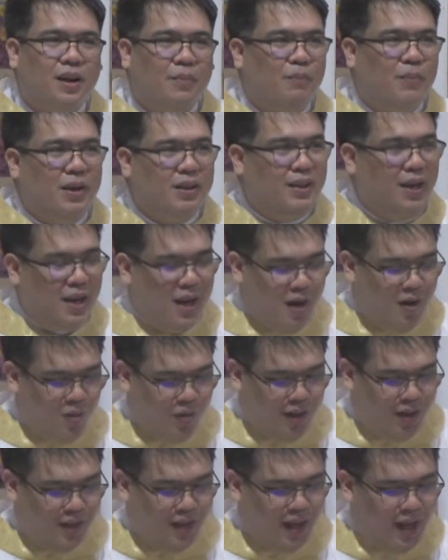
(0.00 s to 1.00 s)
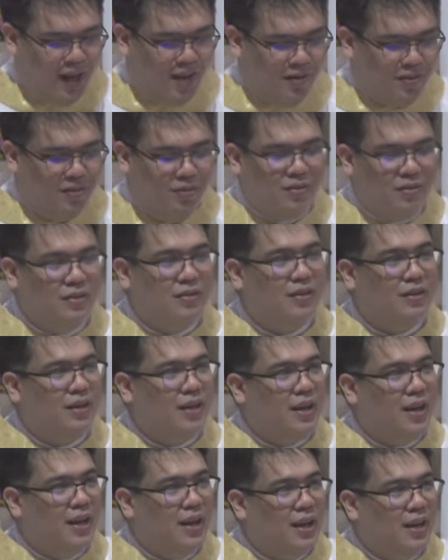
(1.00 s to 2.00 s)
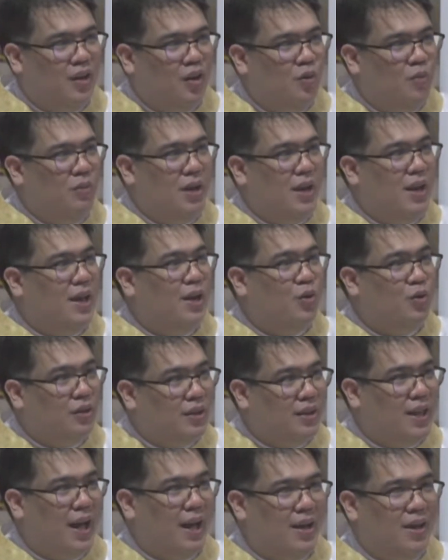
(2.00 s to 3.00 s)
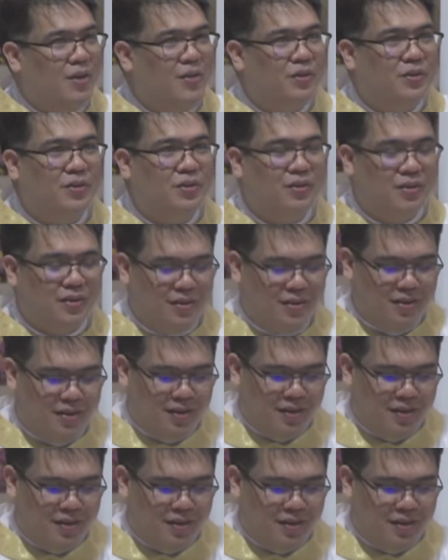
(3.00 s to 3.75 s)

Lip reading: Kapag tinawag tayo, lumilingon tayo.